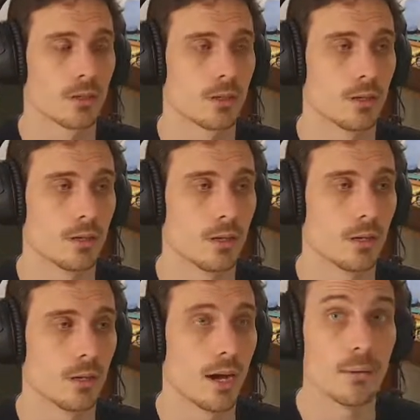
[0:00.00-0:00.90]

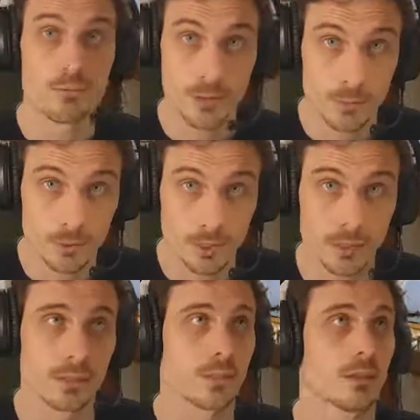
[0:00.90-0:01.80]
I'm fine with
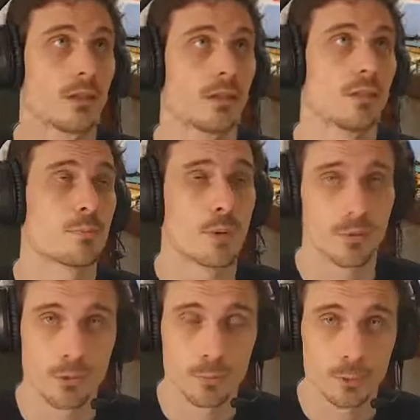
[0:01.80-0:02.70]
that. It's part
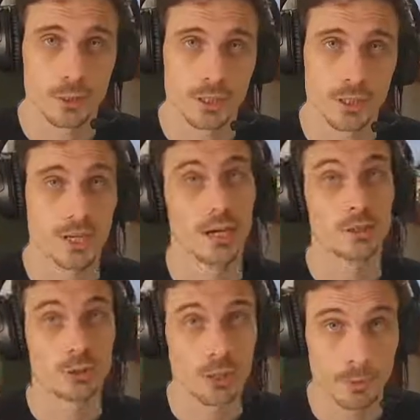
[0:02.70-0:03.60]
of the project. I
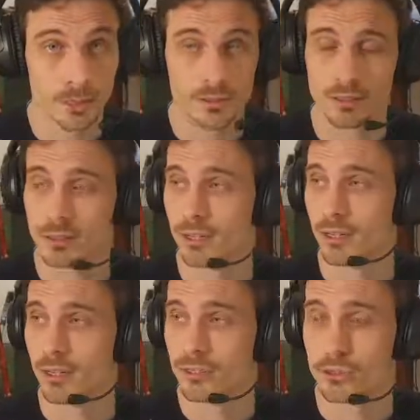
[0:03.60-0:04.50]
enjoy painting
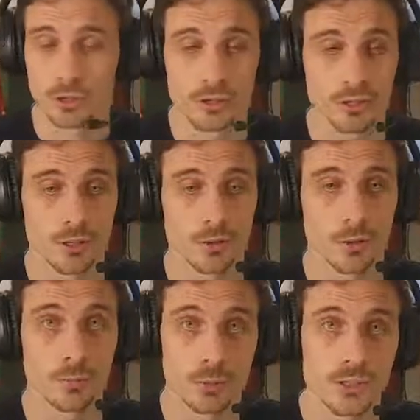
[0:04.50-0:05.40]
and I enjoy the
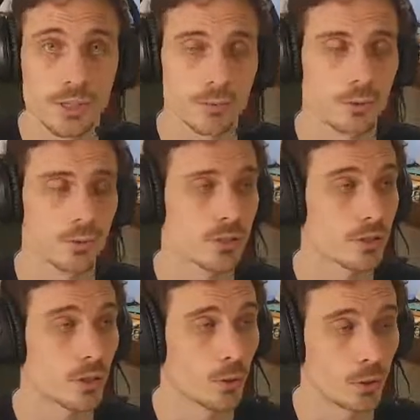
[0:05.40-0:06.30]
whole printing
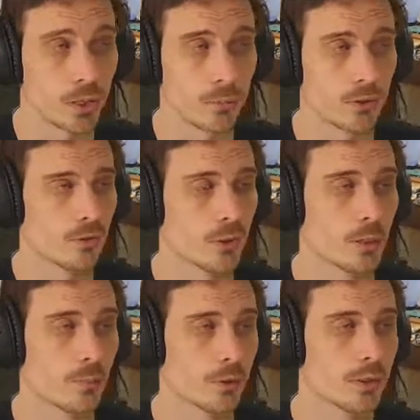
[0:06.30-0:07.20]
process and learning about
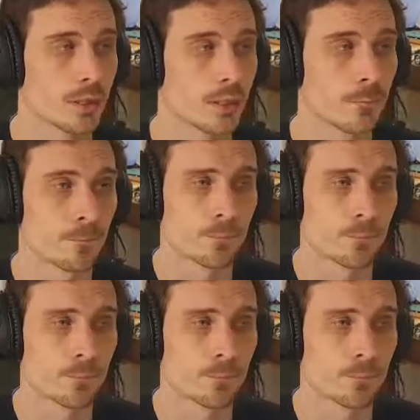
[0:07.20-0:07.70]
3D printing.